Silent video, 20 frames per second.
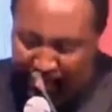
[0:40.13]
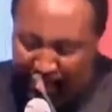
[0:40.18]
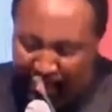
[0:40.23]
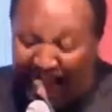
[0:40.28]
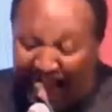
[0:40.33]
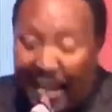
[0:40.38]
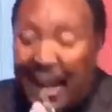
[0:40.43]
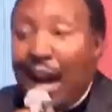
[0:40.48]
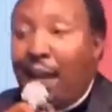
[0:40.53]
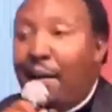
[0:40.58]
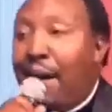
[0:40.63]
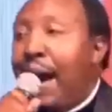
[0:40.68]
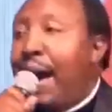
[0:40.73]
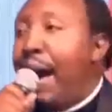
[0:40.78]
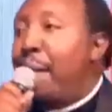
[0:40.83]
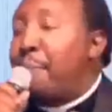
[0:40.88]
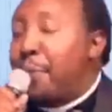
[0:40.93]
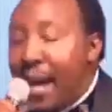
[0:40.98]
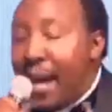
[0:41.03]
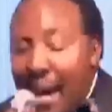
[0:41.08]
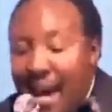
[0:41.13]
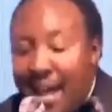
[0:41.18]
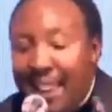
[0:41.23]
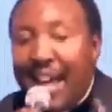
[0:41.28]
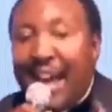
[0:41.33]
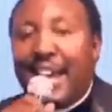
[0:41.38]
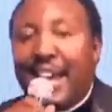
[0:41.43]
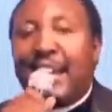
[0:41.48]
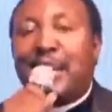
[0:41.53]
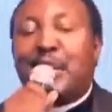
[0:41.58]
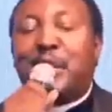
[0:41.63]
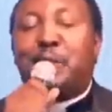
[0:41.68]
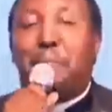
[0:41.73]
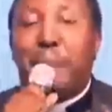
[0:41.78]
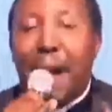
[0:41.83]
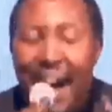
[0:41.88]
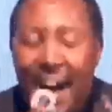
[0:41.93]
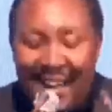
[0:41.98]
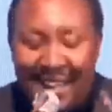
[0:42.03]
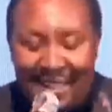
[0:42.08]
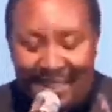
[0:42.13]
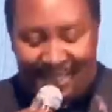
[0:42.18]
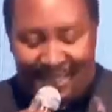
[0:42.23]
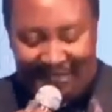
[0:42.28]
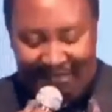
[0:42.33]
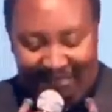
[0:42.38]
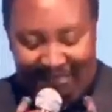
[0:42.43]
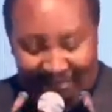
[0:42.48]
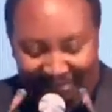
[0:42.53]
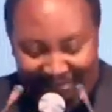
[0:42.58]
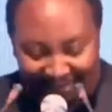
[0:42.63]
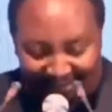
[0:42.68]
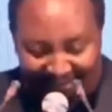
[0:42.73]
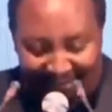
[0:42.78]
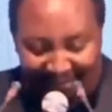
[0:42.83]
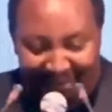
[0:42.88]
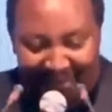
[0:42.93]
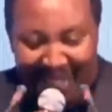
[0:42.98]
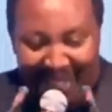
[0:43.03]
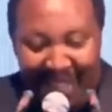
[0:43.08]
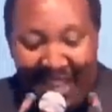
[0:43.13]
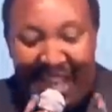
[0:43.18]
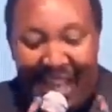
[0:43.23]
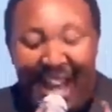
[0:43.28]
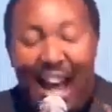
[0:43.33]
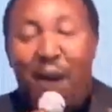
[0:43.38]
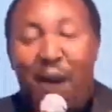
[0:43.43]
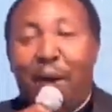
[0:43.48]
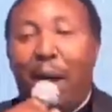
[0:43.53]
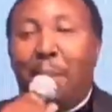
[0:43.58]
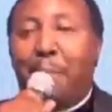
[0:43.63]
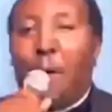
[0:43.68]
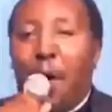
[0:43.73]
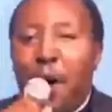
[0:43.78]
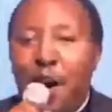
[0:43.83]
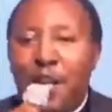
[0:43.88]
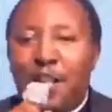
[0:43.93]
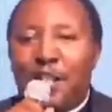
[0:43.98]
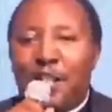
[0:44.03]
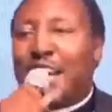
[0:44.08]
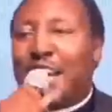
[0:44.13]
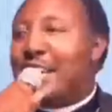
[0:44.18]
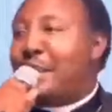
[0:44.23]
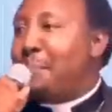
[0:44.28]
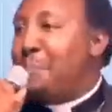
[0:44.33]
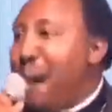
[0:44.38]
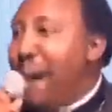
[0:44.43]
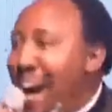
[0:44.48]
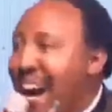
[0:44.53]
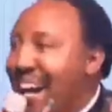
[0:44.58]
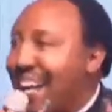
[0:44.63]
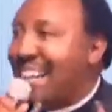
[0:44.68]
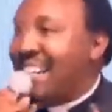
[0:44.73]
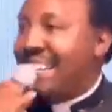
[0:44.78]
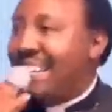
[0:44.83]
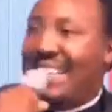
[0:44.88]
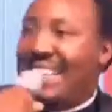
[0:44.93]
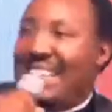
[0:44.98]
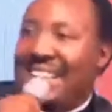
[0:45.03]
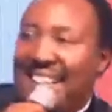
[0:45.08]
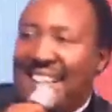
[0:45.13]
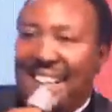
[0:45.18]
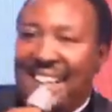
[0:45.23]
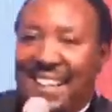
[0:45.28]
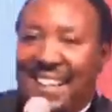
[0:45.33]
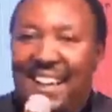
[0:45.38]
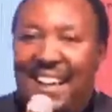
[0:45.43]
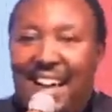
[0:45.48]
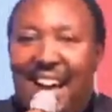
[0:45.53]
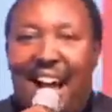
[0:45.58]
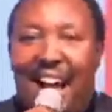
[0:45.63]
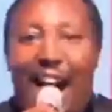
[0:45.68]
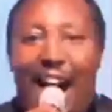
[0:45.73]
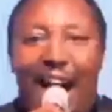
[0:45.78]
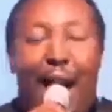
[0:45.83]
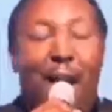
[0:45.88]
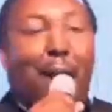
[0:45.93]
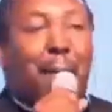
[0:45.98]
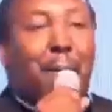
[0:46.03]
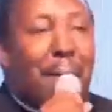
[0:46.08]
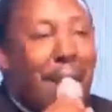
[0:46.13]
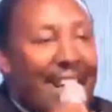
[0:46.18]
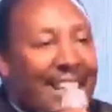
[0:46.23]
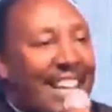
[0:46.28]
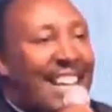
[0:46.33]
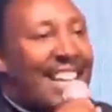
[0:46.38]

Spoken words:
that our brother is back. Our boss is back. Our party